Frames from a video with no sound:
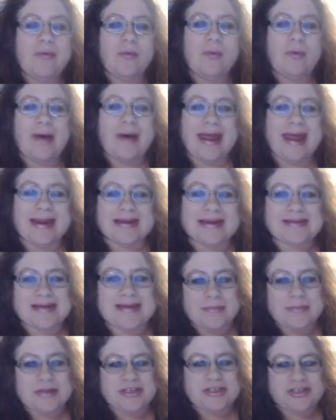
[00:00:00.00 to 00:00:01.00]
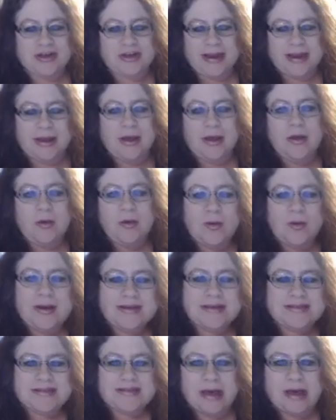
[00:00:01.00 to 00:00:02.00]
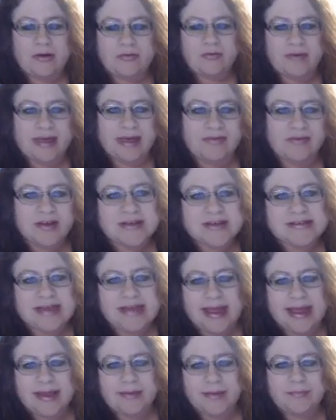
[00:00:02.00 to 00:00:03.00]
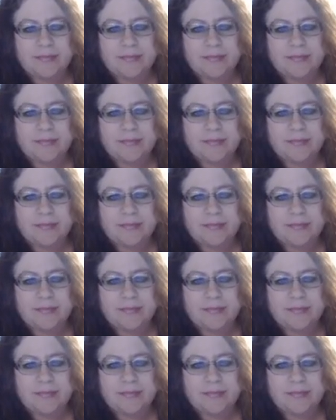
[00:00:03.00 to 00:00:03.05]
way to demonstrate what a sound wave looks like.